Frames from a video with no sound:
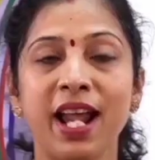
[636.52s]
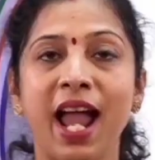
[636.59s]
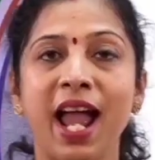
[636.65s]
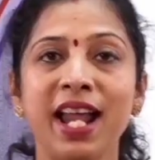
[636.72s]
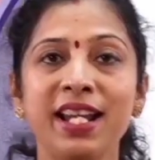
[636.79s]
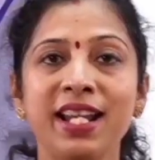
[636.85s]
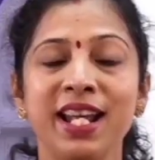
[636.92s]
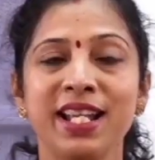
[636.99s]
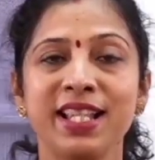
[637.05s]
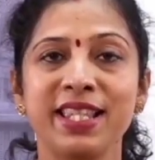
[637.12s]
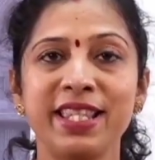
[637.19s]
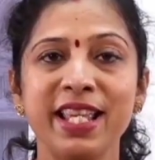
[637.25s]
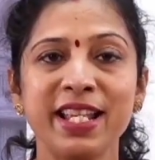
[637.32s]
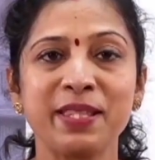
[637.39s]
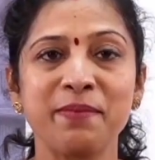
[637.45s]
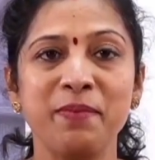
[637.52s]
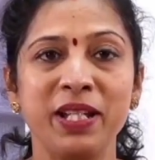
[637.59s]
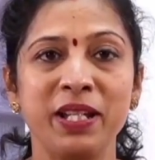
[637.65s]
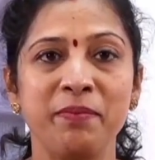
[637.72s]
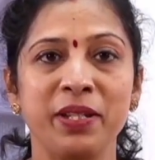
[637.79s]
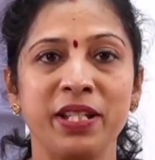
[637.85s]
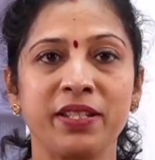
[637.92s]
and 6
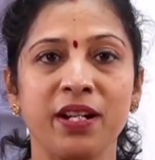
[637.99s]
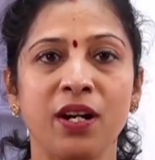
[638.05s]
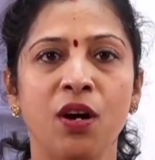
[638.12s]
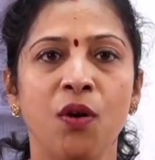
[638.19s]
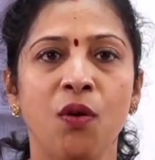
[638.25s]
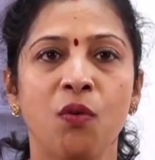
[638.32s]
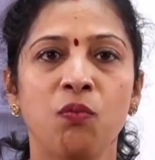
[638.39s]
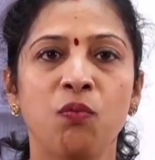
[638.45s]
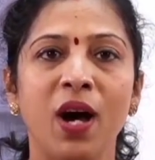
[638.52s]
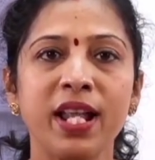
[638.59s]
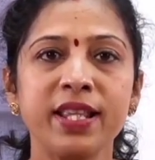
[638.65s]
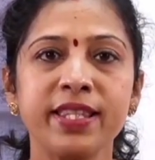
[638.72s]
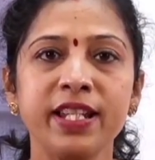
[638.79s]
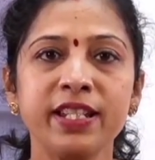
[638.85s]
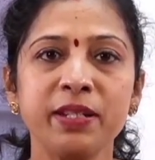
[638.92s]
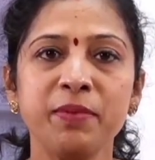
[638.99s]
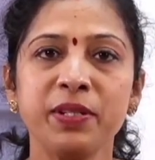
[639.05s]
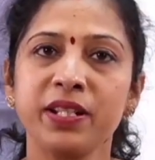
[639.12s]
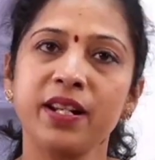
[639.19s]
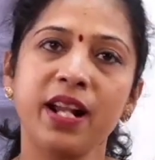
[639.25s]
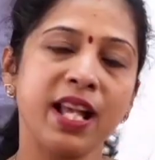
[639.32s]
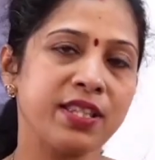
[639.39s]
millimeter. 1
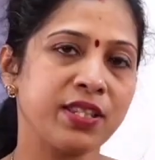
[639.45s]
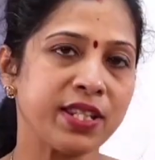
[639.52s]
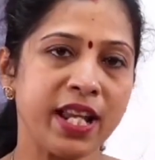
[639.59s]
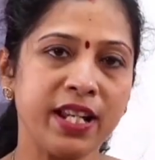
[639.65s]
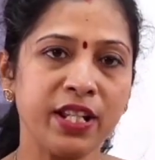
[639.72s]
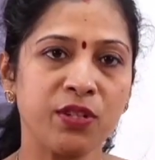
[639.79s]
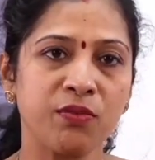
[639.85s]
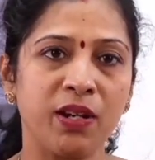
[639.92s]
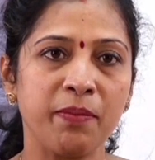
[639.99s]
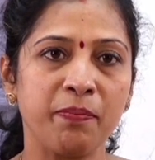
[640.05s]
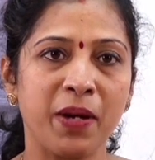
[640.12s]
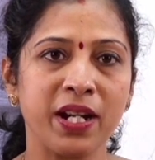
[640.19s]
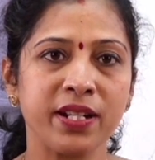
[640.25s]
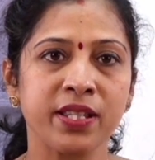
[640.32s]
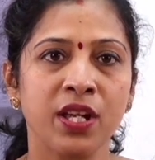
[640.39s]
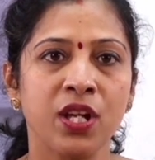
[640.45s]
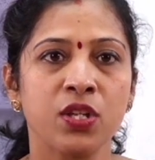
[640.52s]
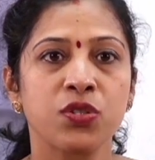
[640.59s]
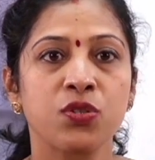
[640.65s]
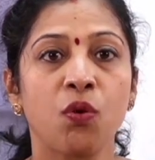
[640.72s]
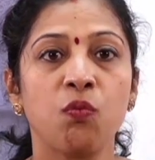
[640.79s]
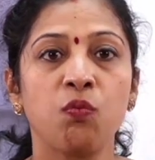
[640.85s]
centimeter has 10 equal parts.
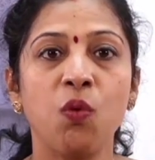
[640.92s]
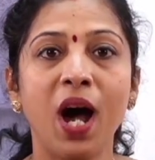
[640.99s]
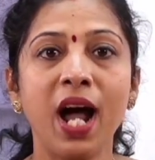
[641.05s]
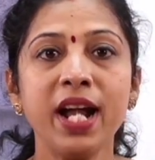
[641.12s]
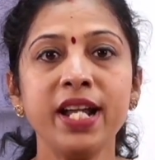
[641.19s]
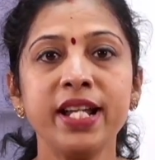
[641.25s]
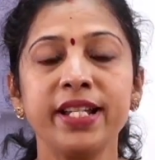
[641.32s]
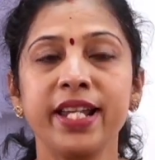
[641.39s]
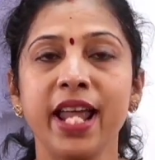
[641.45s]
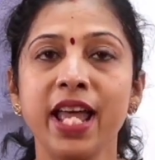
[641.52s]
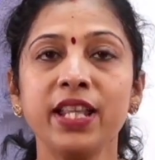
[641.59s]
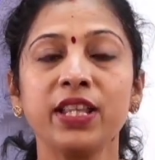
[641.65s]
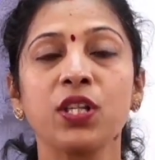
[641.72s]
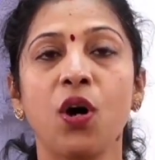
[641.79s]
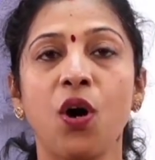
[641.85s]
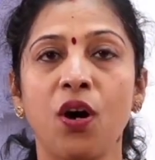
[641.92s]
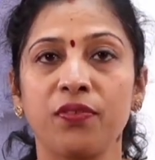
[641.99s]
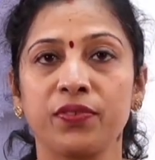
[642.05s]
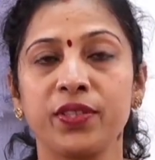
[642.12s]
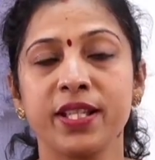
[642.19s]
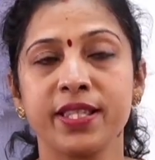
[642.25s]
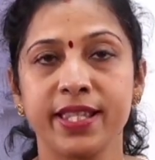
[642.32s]
So 1/10
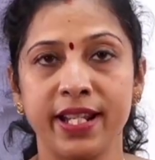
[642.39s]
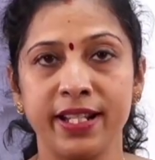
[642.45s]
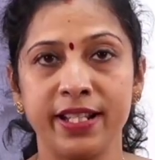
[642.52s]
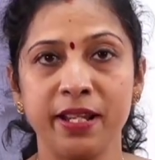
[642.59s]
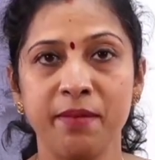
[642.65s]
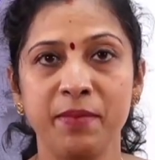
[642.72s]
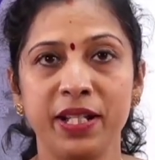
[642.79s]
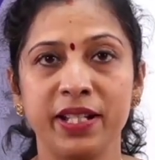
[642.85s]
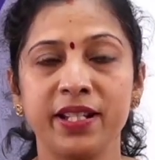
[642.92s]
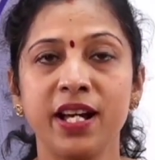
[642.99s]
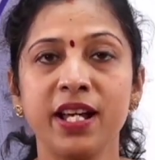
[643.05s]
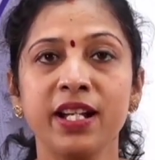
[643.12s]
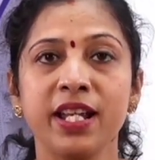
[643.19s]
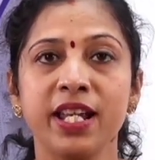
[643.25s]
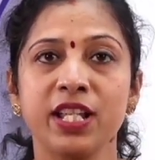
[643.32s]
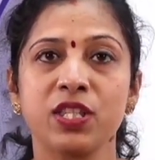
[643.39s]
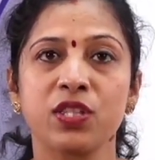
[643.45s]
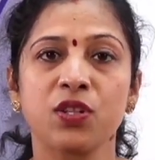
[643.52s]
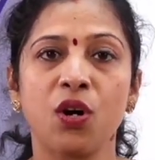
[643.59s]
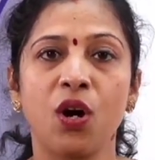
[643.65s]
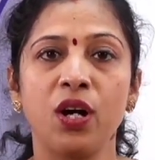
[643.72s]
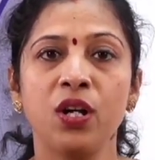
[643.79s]
of the centimeter is
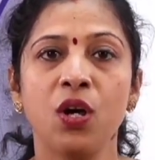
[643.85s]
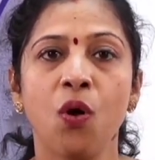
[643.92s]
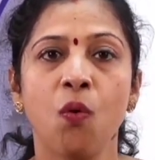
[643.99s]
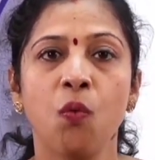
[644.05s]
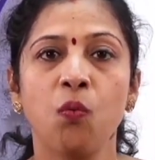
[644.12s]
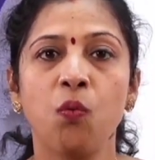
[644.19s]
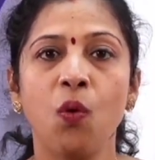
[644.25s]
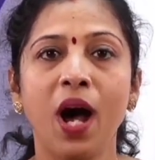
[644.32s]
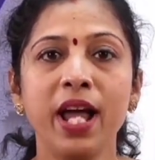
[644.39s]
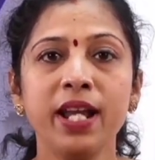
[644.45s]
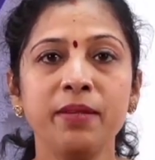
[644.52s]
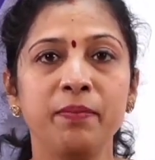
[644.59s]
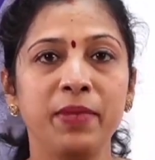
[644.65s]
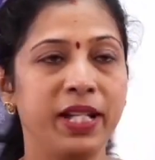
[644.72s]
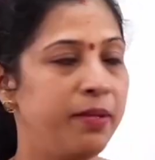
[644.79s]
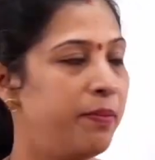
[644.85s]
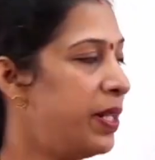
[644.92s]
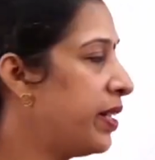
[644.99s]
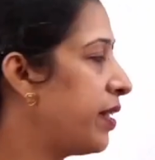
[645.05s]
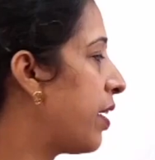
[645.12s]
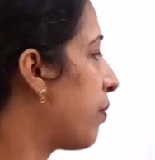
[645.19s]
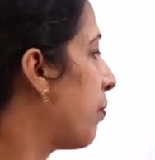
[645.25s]
called 1
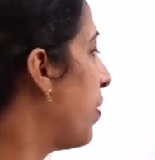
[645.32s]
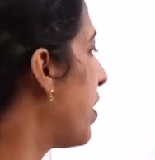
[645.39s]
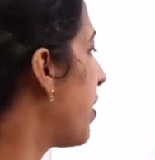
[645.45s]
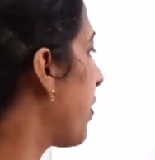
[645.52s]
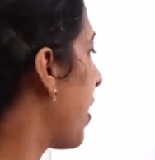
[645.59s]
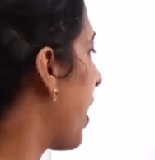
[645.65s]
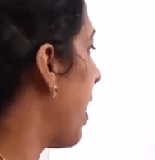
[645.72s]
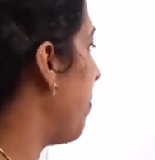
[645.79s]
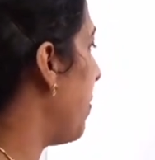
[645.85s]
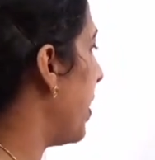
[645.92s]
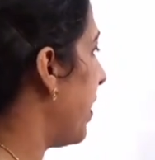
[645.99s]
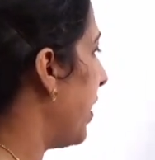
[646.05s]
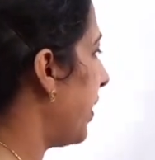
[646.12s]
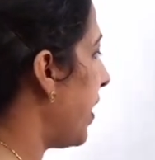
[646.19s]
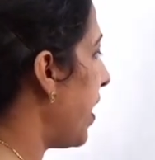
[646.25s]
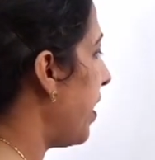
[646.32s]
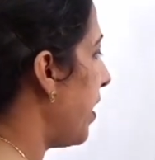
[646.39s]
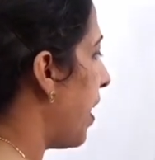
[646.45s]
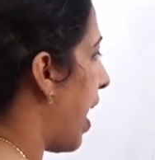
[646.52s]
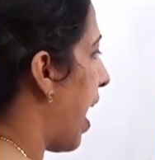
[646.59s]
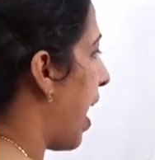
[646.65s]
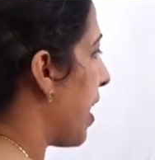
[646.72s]
millimeter, which can be written
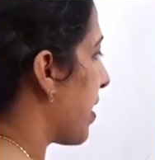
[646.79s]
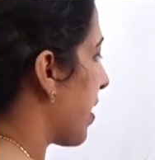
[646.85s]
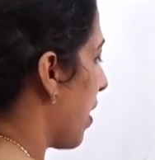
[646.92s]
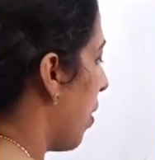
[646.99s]
as